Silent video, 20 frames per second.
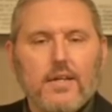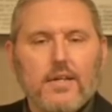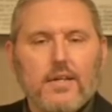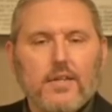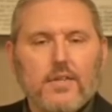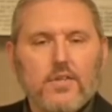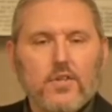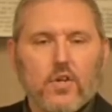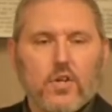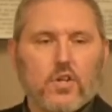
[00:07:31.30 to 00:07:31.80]

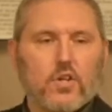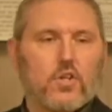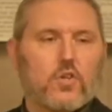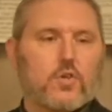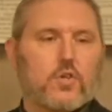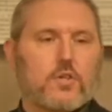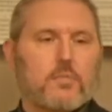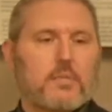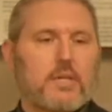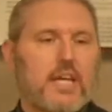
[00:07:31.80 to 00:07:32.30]
they're going to
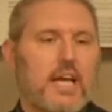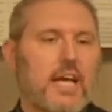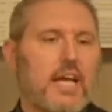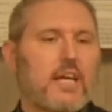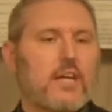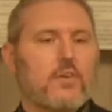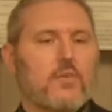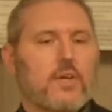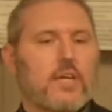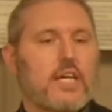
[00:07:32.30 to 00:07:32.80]
learn to be
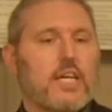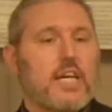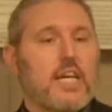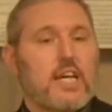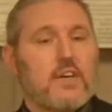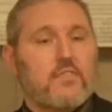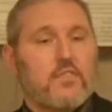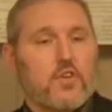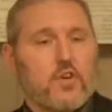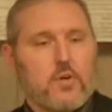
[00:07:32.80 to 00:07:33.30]
angry.
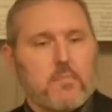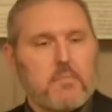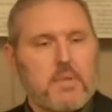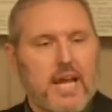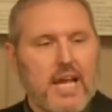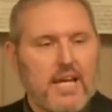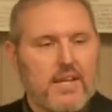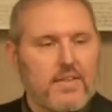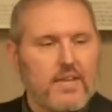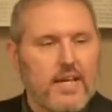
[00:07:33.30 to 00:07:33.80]
If you're a
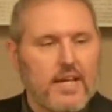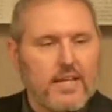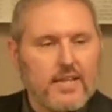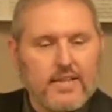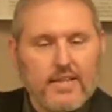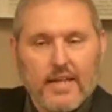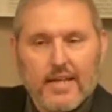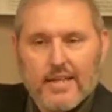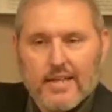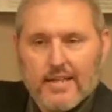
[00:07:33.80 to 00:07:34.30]
man that
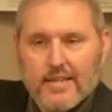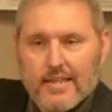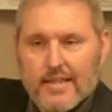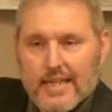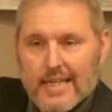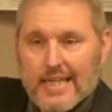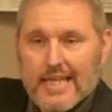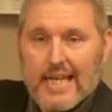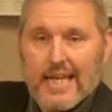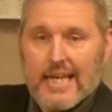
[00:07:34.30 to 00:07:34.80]
that
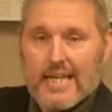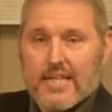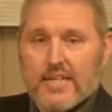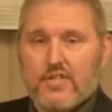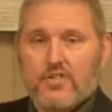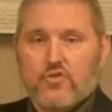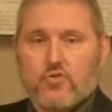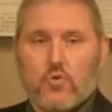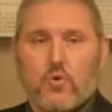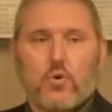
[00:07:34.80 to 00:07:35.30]
that can't
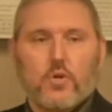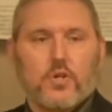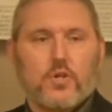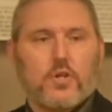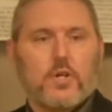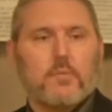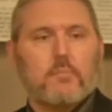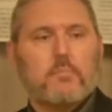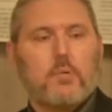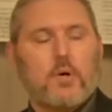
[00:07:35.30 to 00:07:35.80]
control your
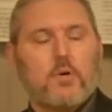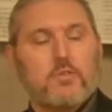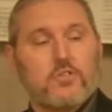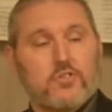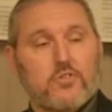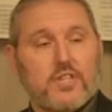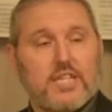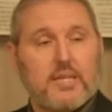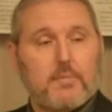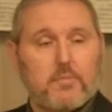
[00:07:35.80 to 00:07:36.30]

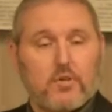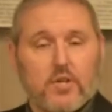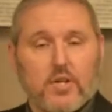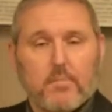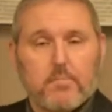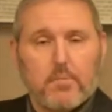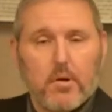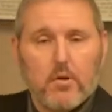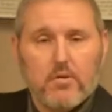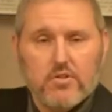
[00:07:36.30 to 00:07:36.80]
composure, keep your
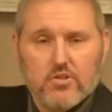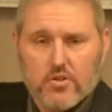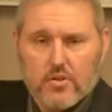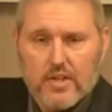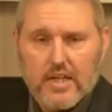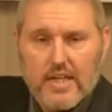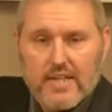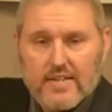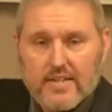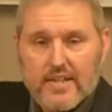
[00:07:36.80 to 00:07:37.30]
composure,
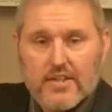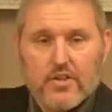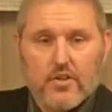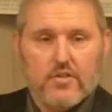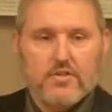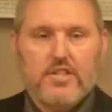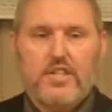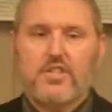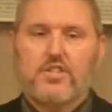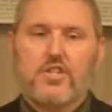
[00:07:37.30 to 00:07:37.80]
then you're
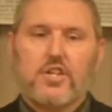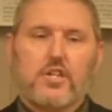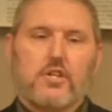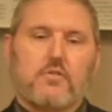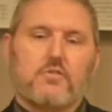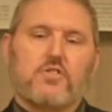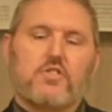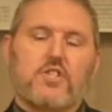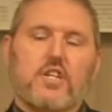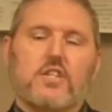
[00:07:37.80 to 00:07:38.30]
teaching your
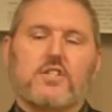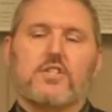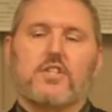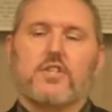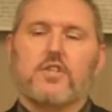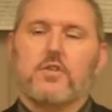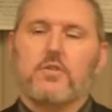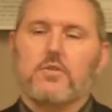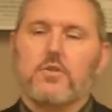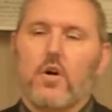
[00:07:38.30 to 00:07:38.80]
sons and
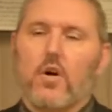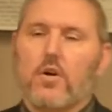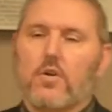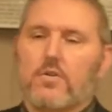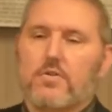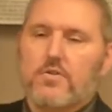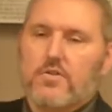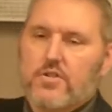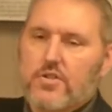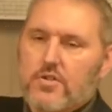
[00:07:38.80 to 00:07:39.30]
your
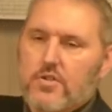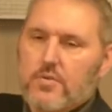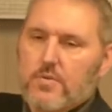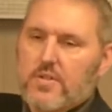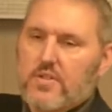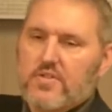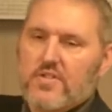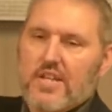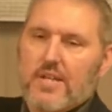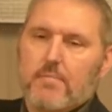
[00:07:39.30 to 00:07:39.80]
daughters to do the
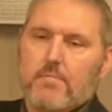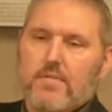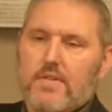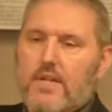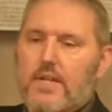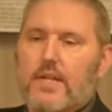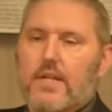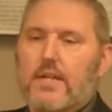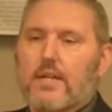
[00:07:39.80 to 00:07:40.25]
same thing.